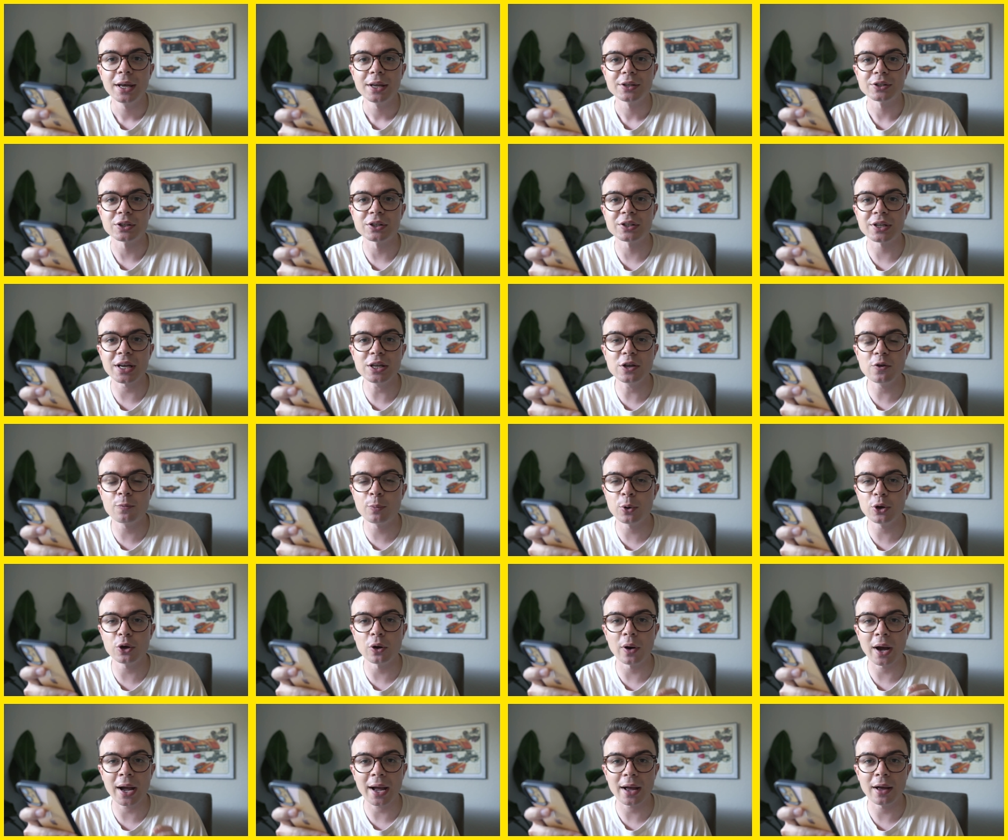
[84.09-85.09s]
So say you've
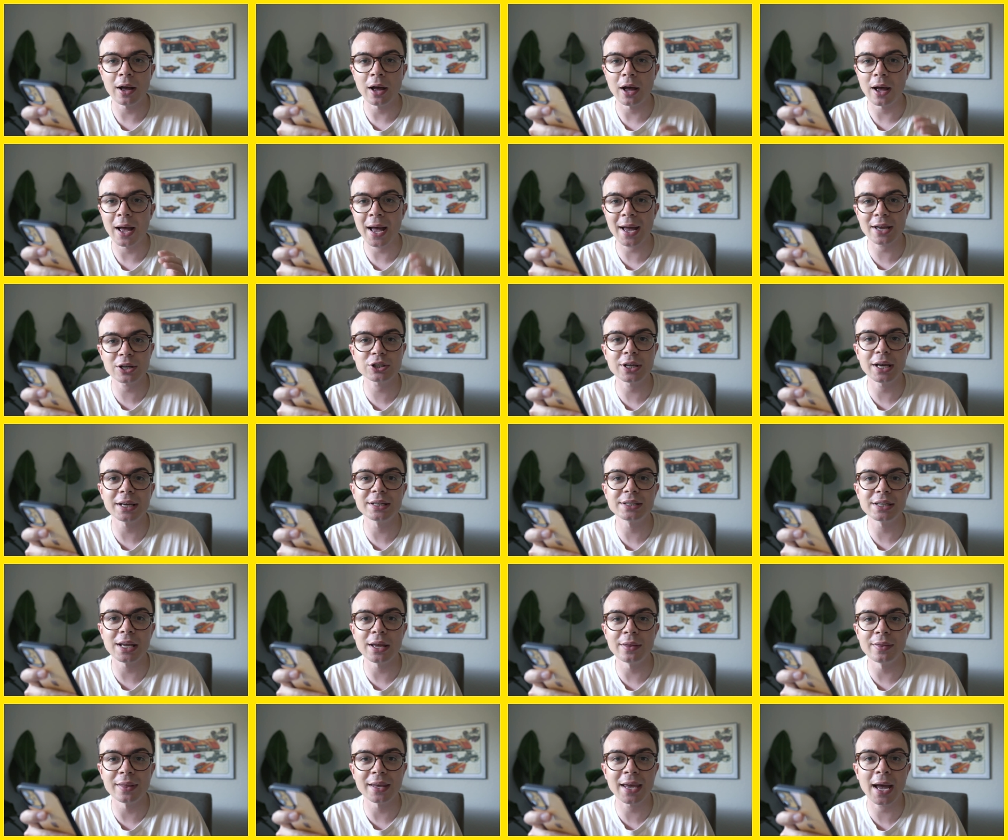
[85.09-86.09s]
put your hashtags
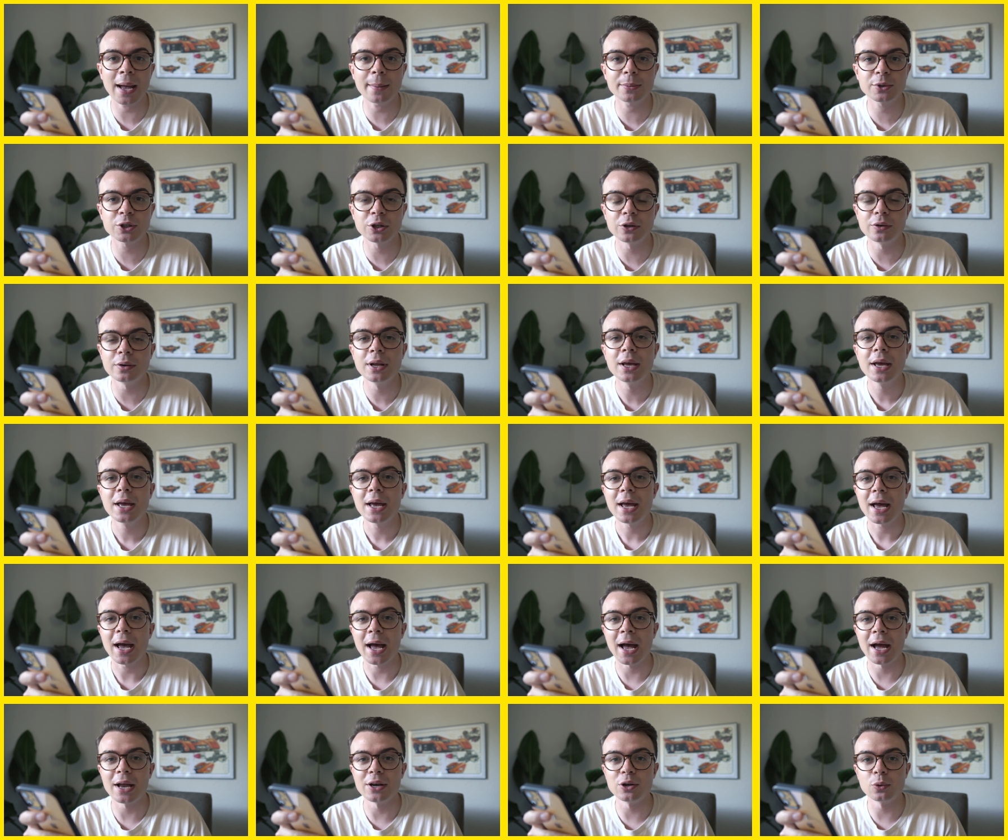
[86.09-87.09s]
in the caption
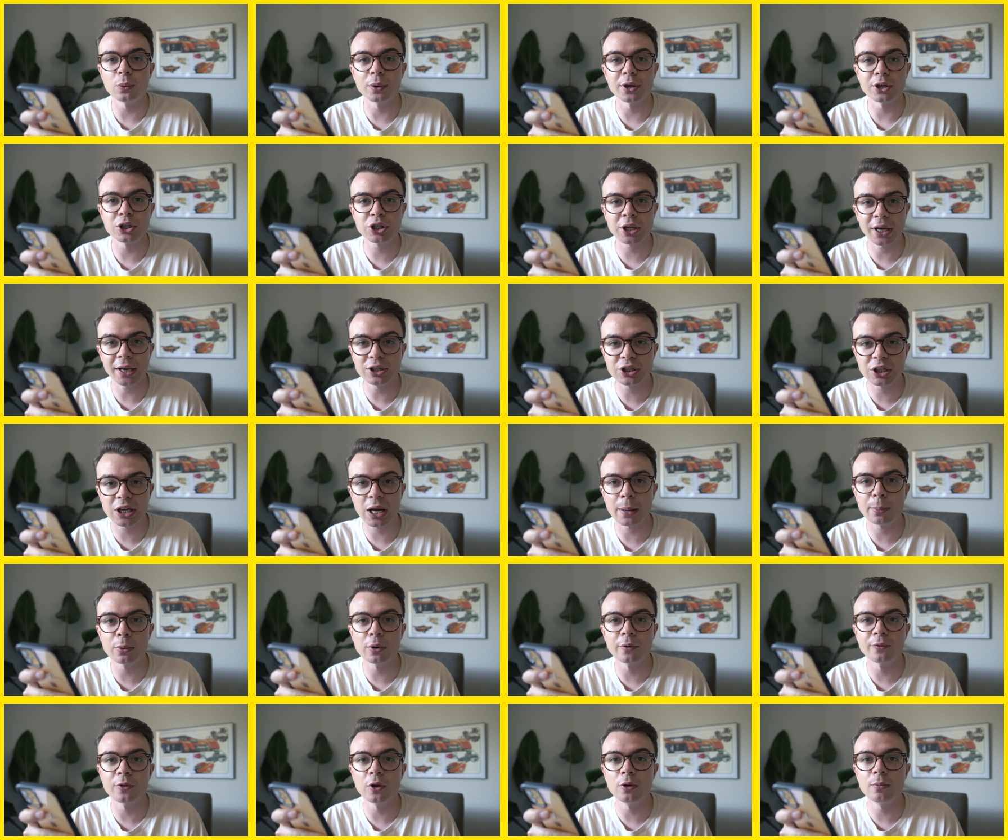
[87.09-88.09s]
and you want to change a
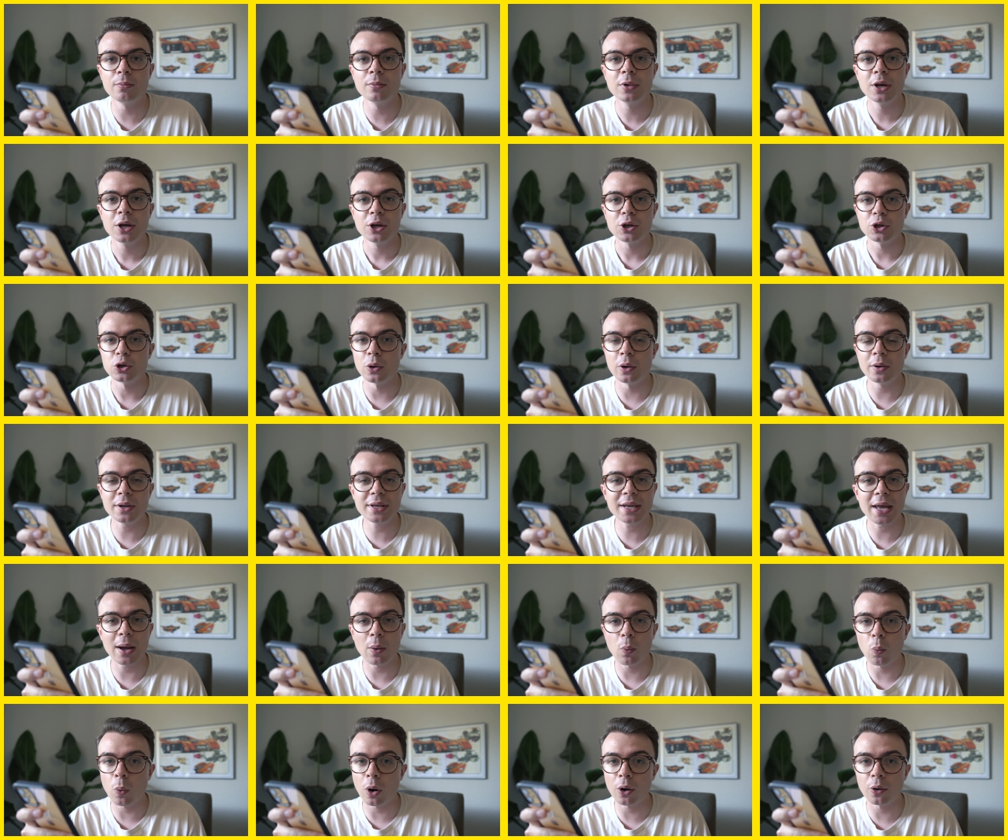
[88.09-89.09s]
couple of them, you only
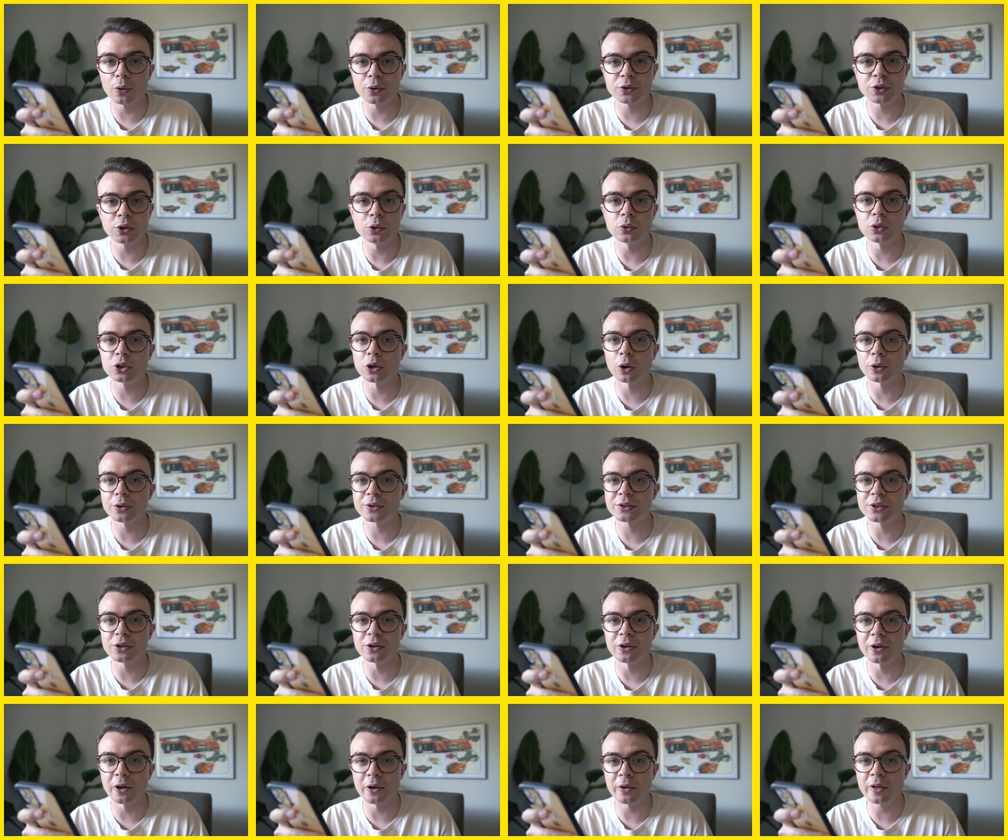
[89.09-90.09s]
get 1 or 2 shots
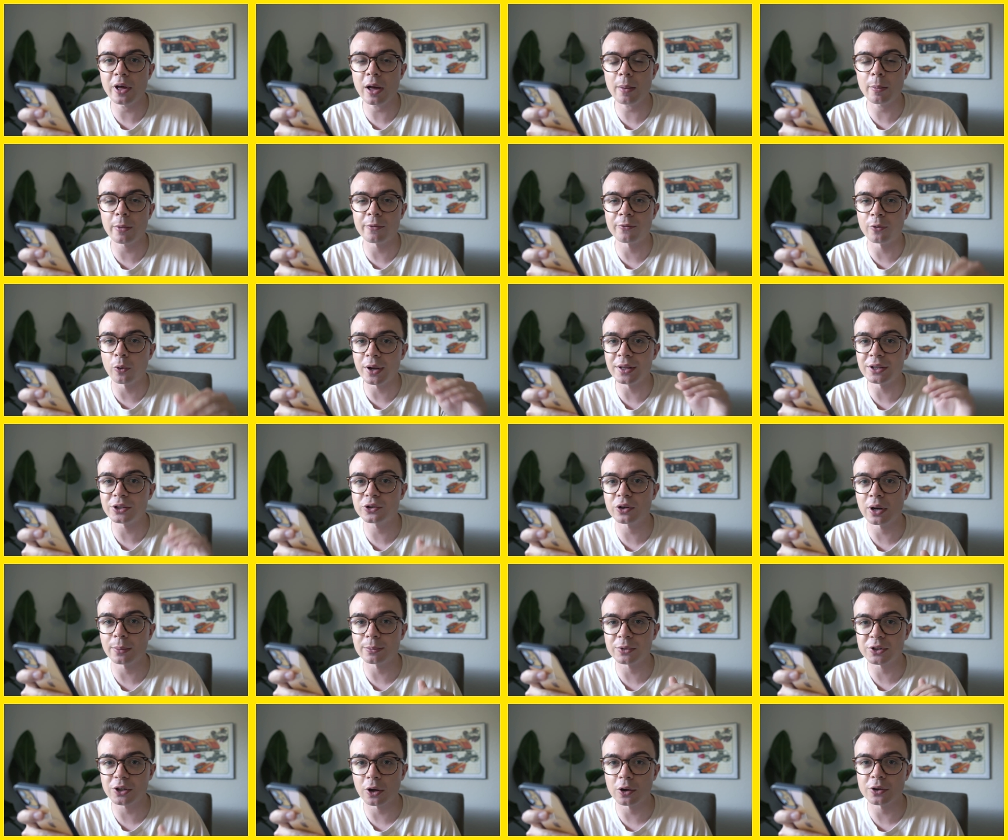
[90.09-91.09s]
to do that before
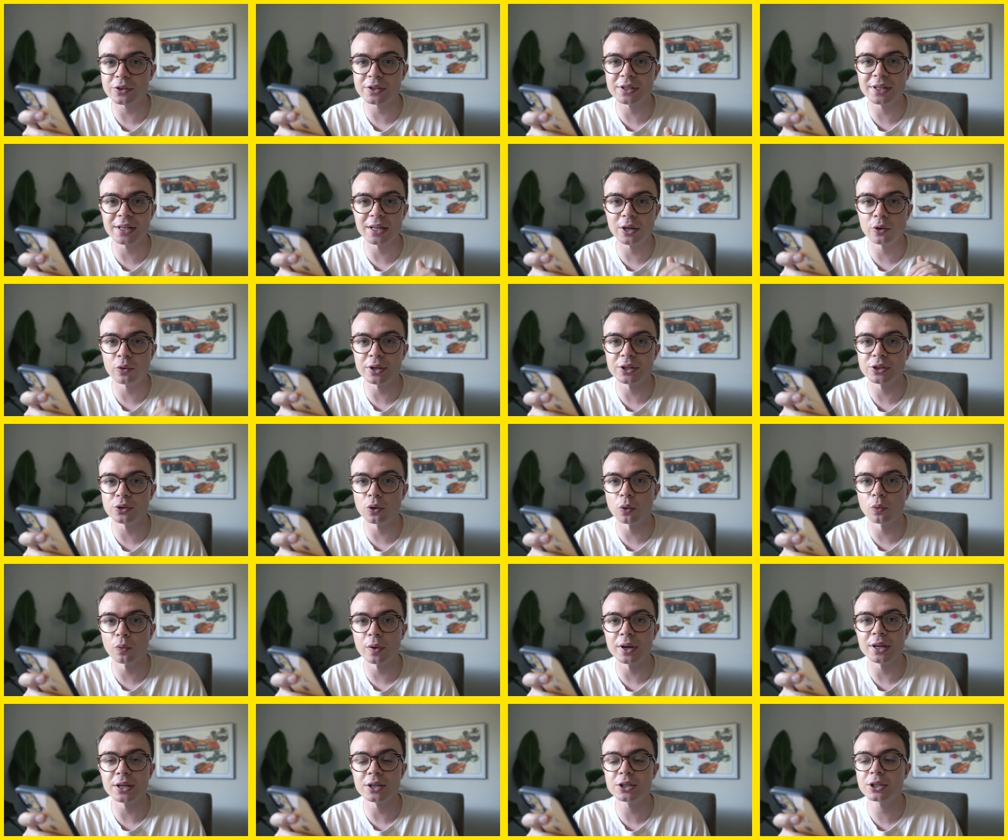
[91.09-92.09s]
Instagram starts to decrease your
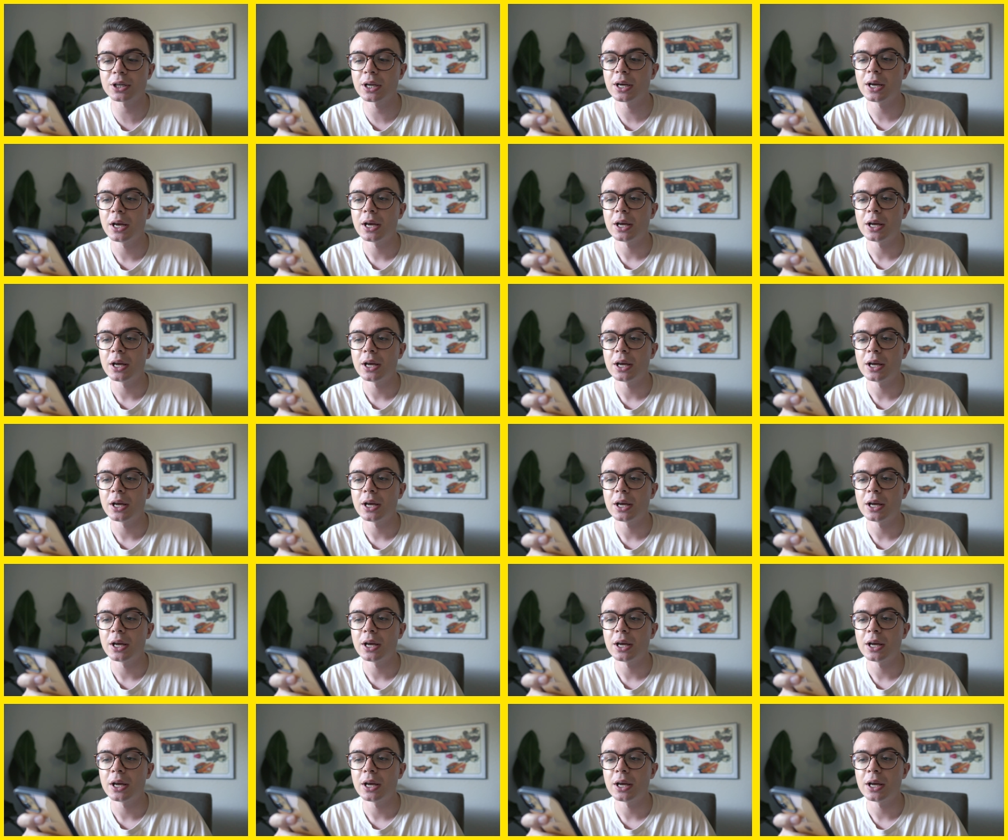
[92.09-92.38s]
reach.